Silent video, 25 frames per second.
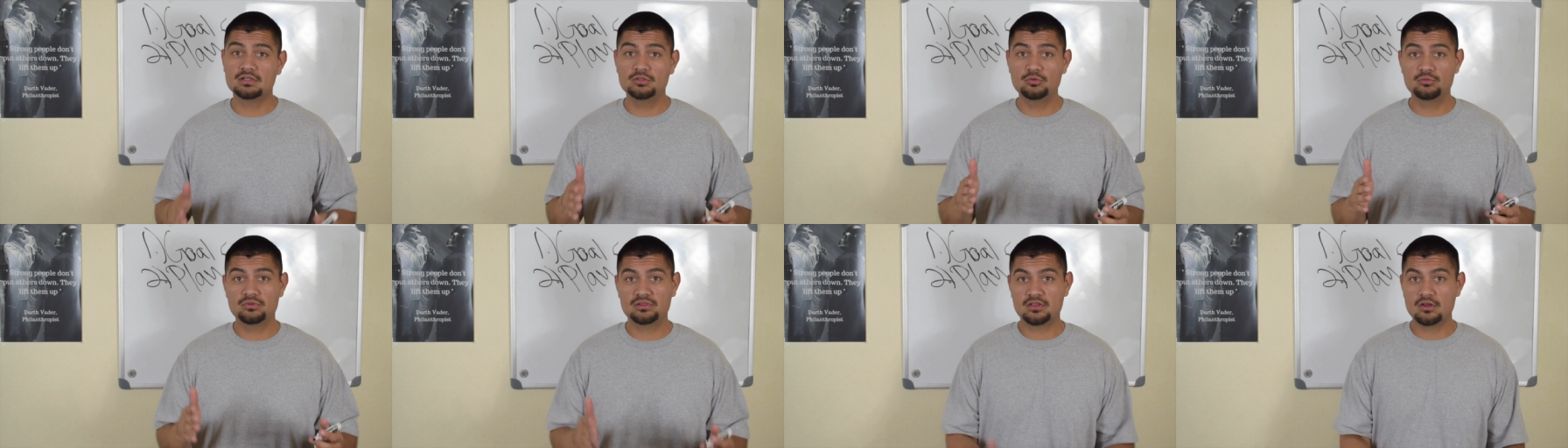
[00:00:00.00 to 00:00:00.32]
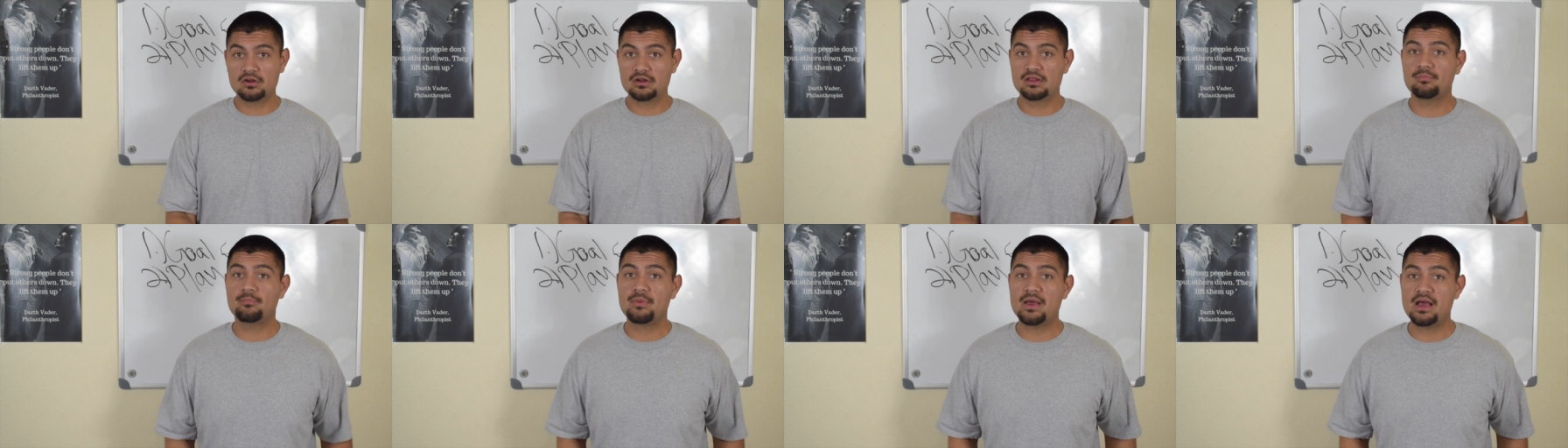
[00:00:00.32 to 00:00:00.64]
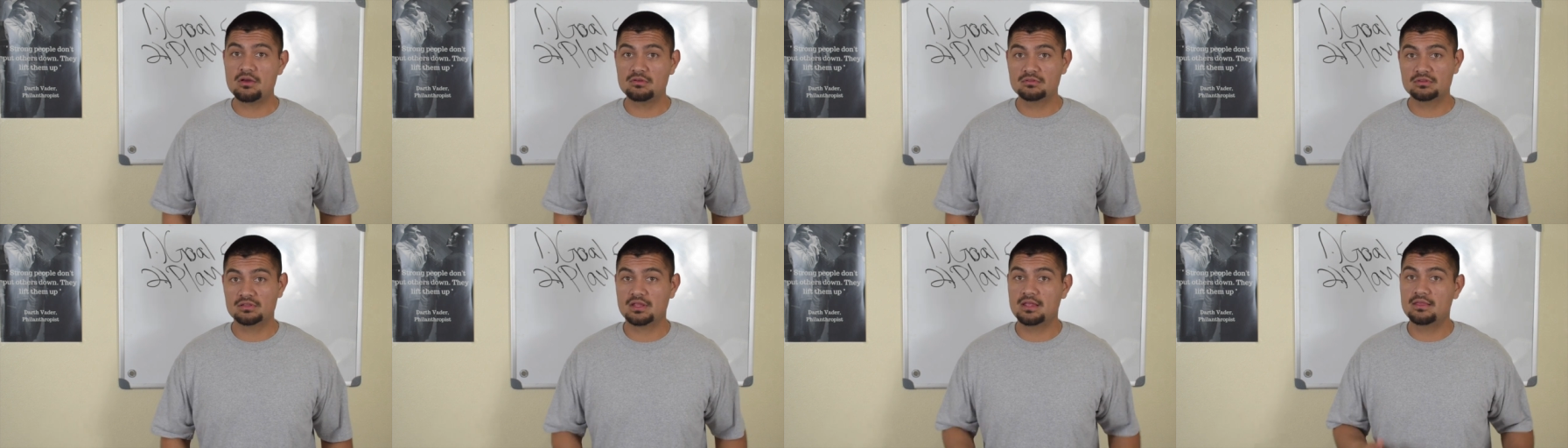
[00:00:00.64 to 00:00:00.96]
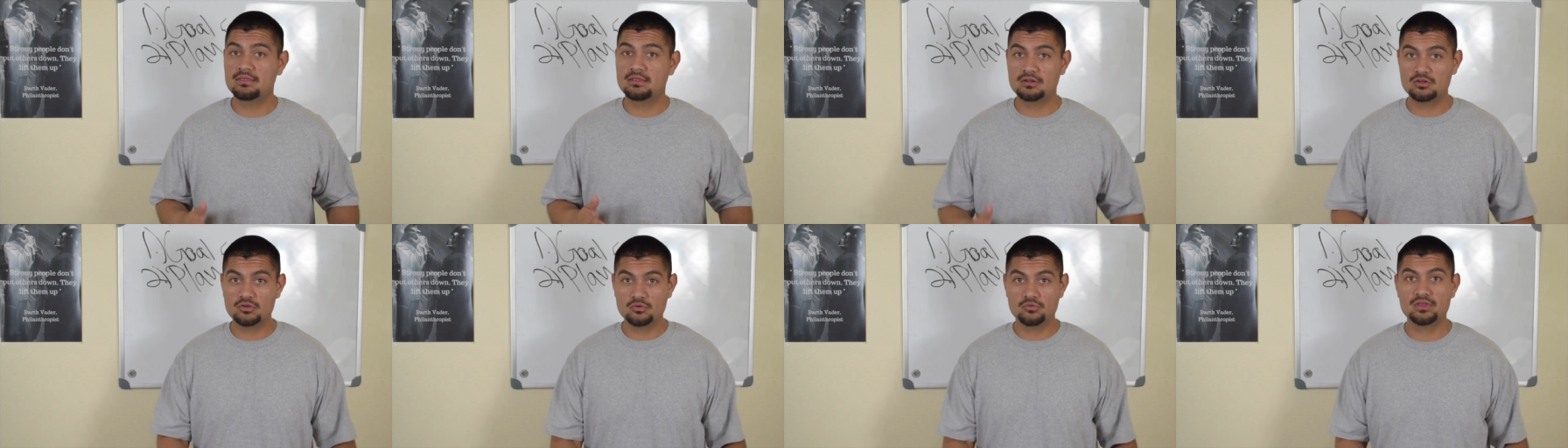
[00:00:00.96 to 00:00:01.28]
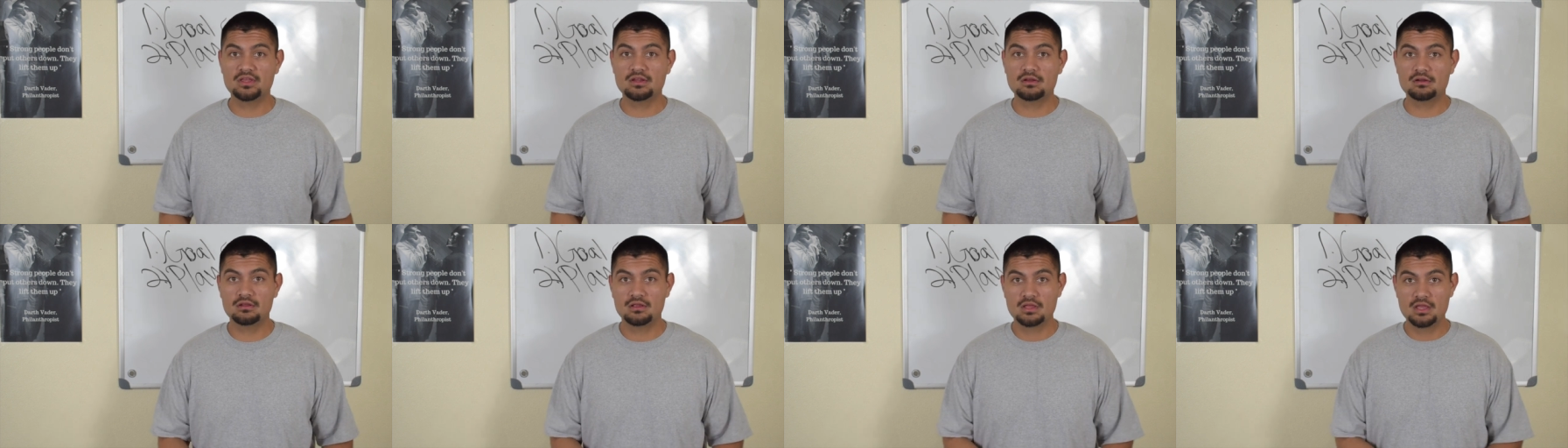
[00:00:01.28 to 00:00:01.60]
to lose thirty pounds in the new
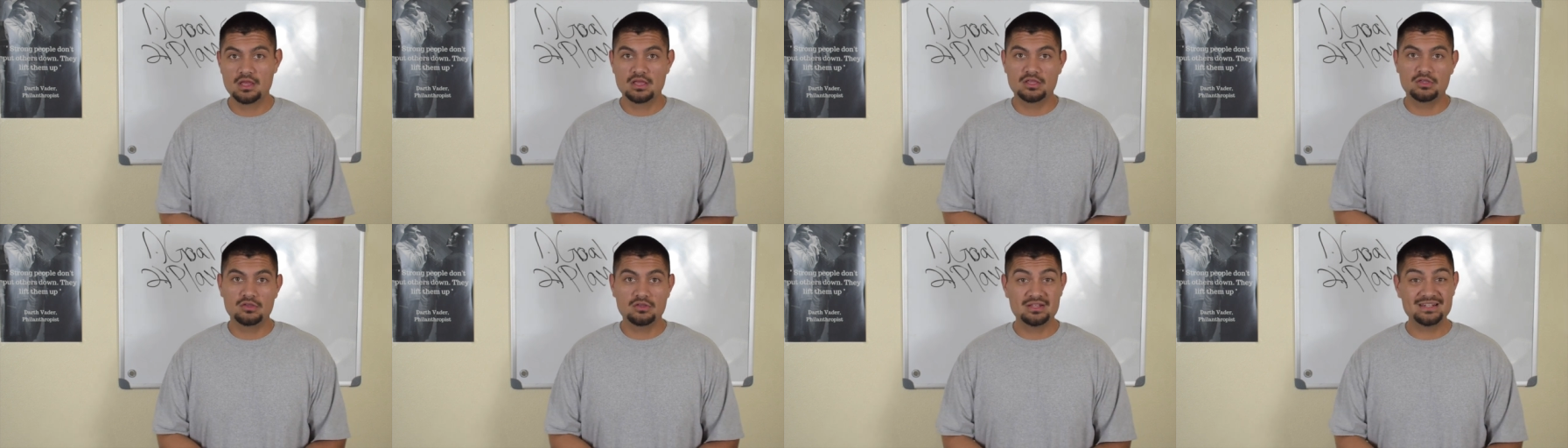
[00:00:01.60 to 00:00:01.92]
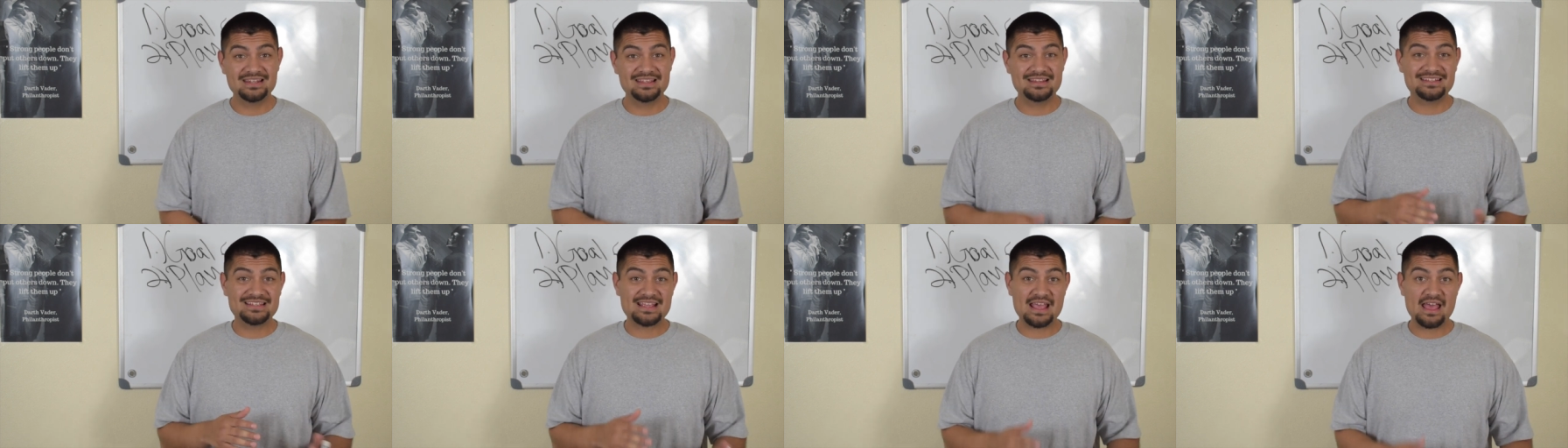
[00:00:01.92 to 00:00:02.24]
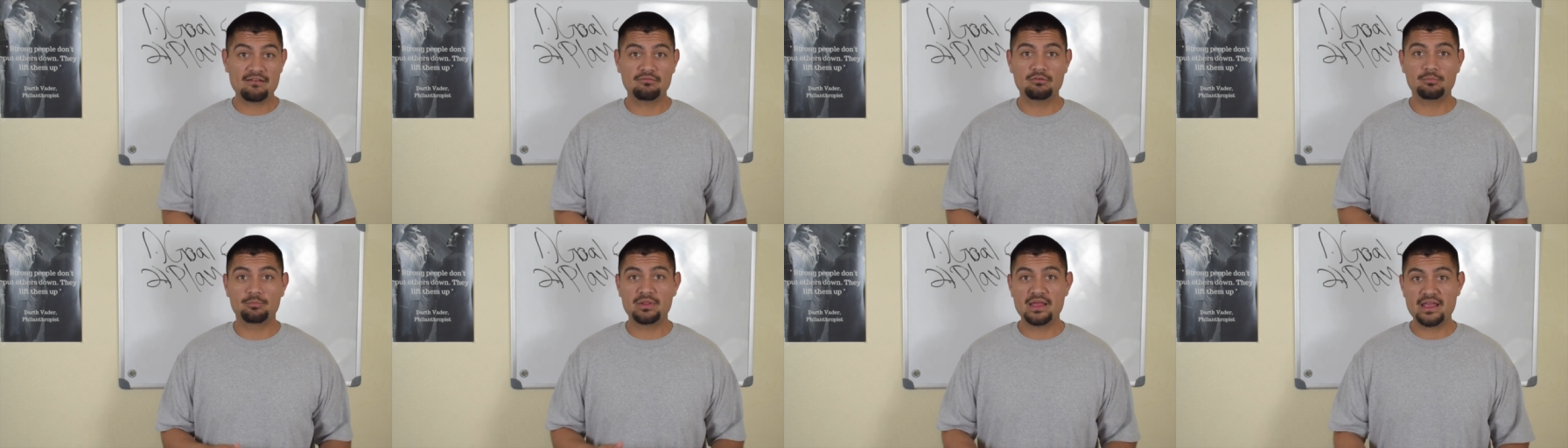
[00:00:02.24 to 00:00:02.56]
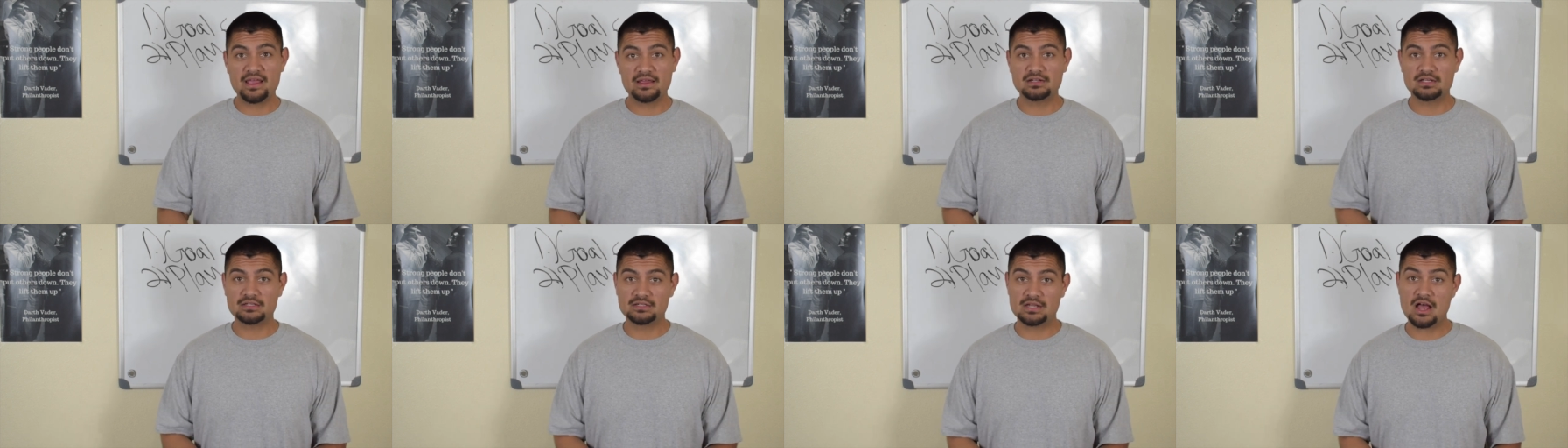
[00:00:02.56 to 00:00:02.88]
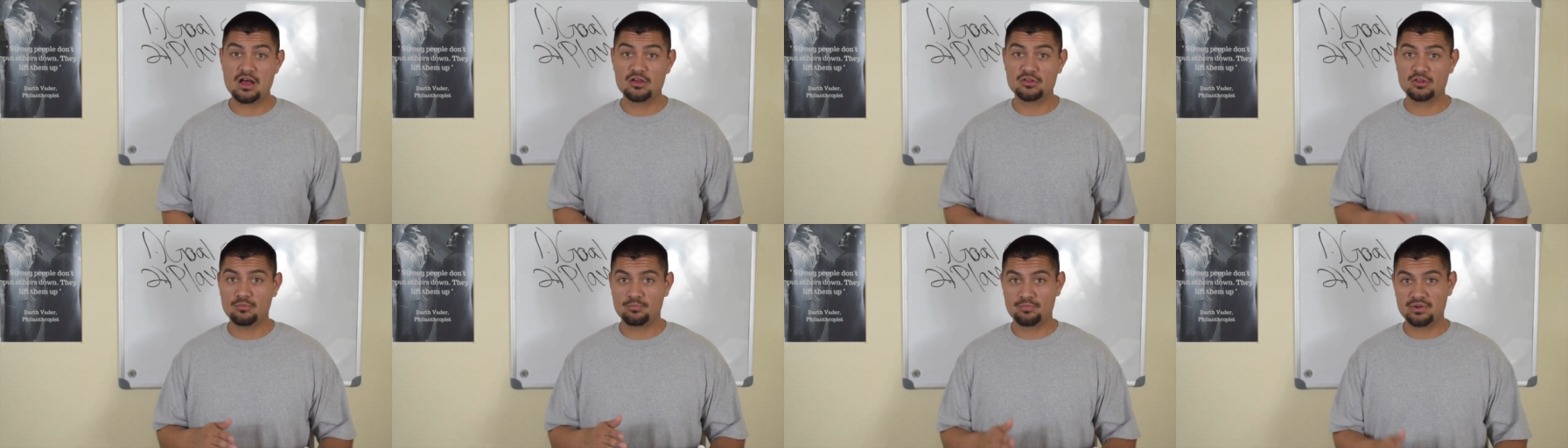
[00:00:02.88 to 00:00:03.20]
year, you need to have a plan on
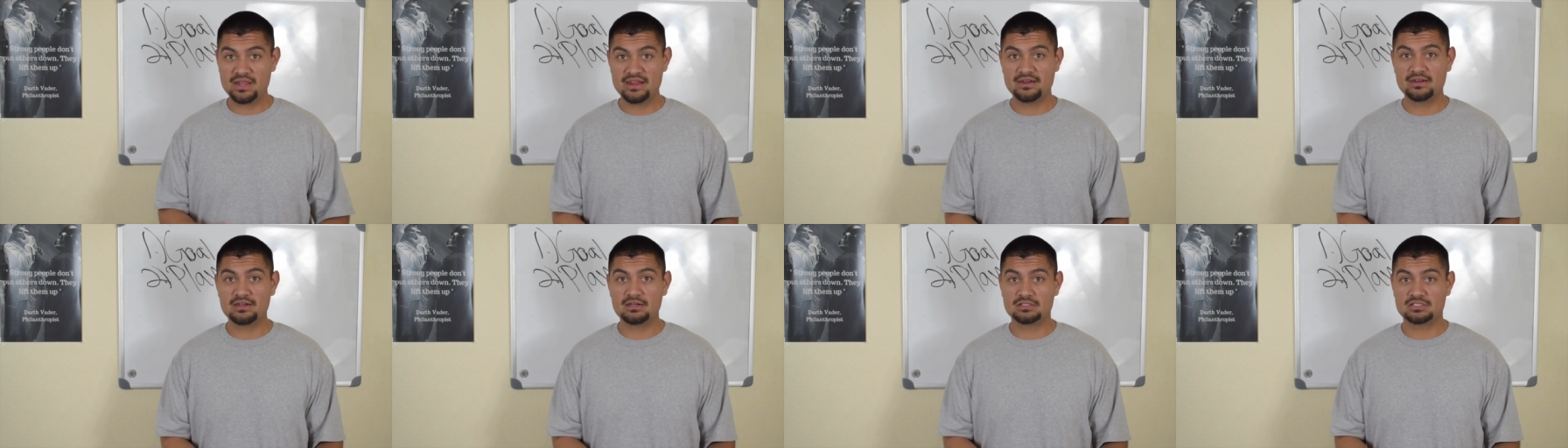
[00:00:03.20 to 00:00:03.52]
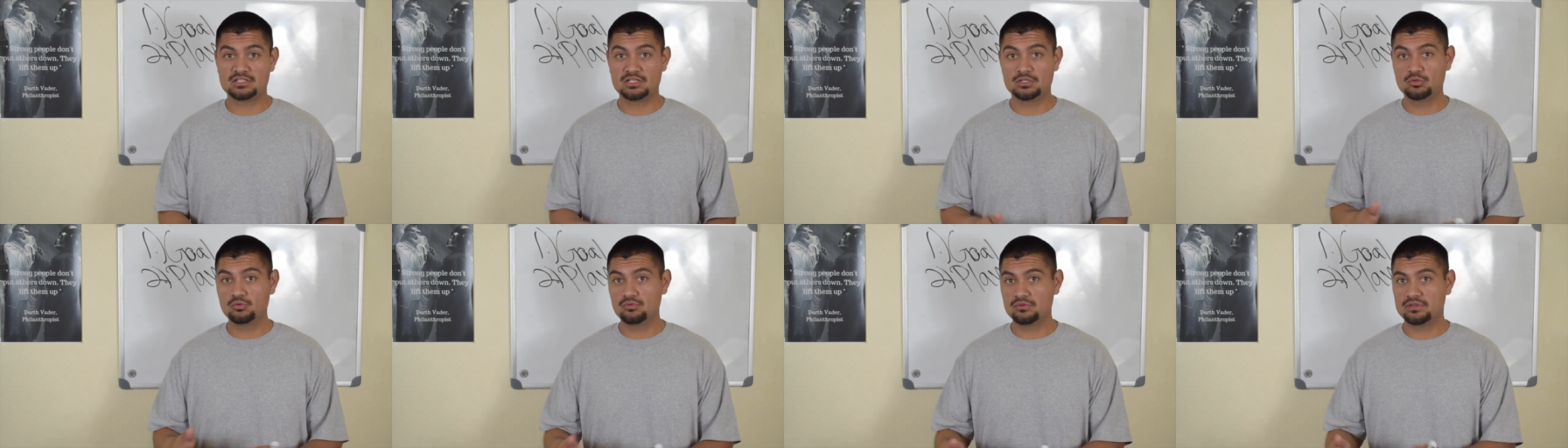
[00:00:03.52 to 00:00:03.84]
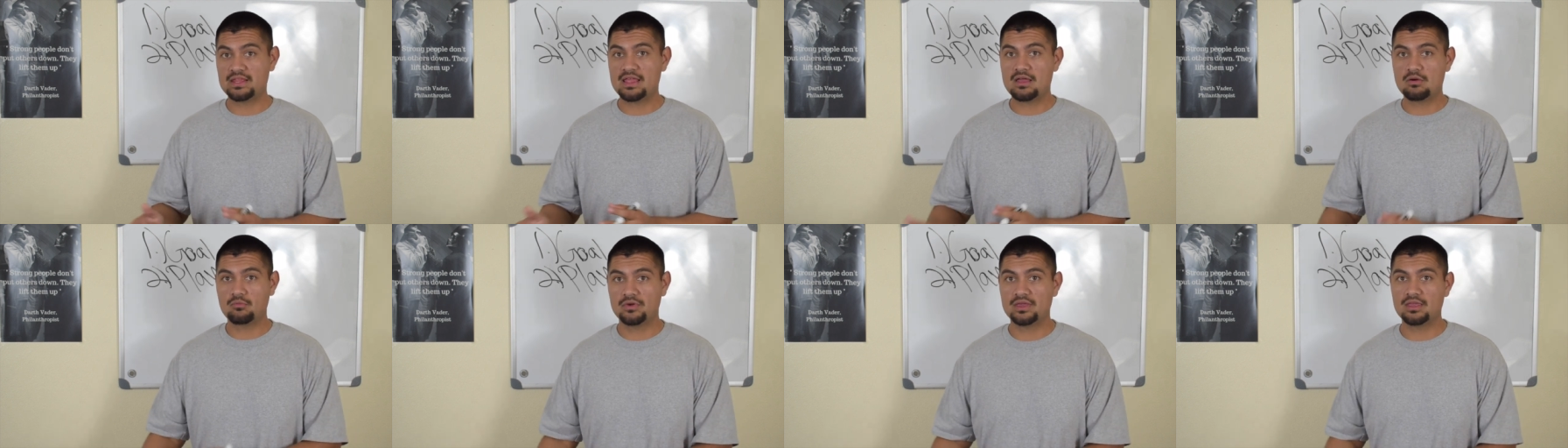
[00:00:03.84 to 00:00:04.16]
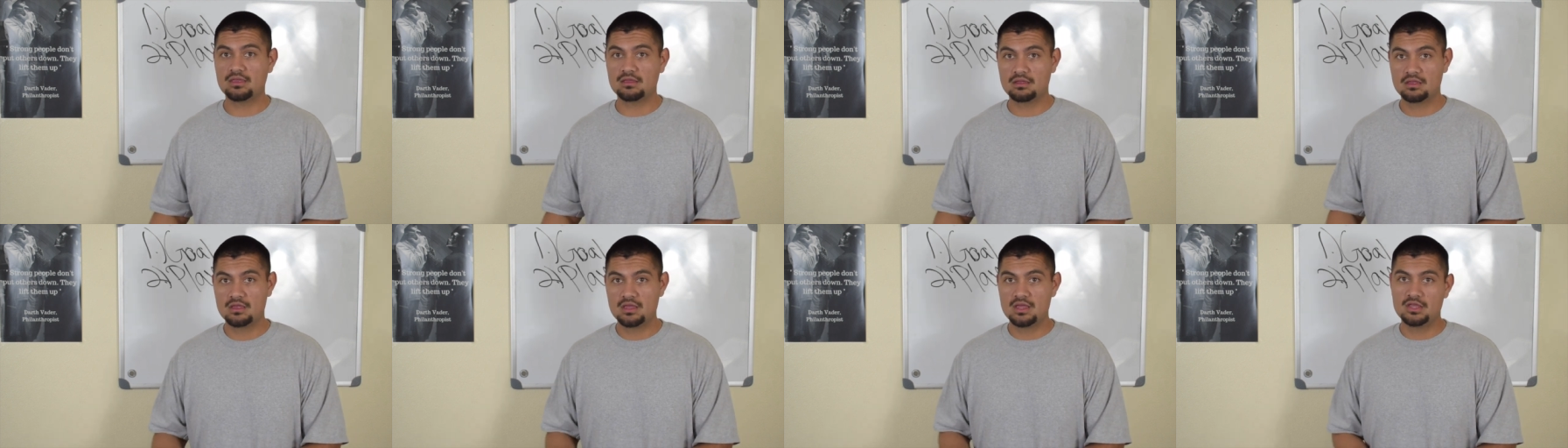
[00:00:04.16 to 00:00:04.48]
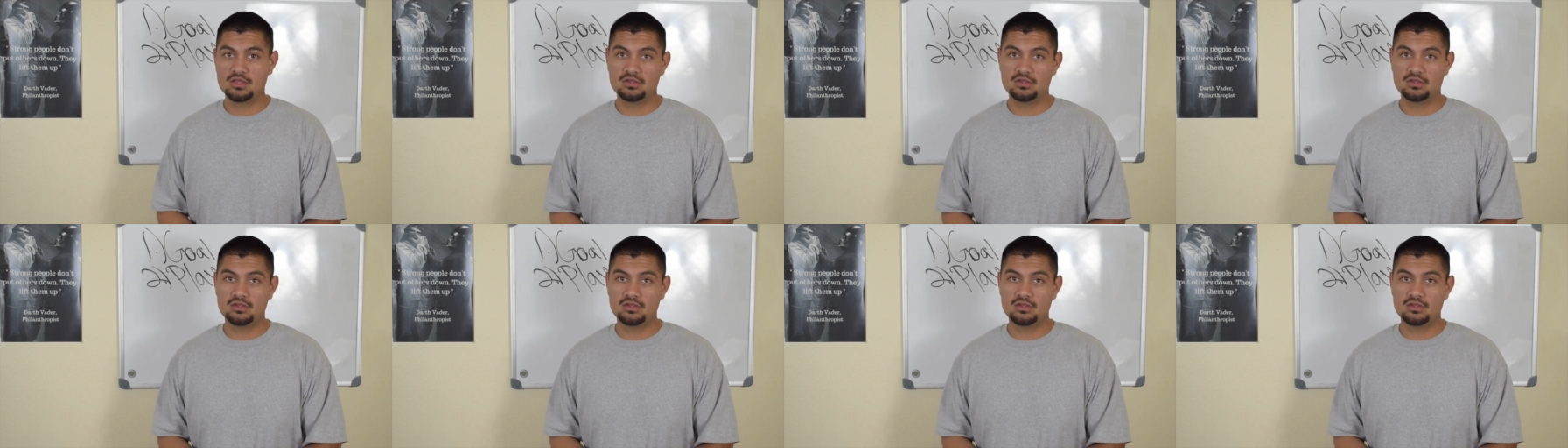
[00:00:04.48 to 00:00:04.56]
how you're planning to lose that weight.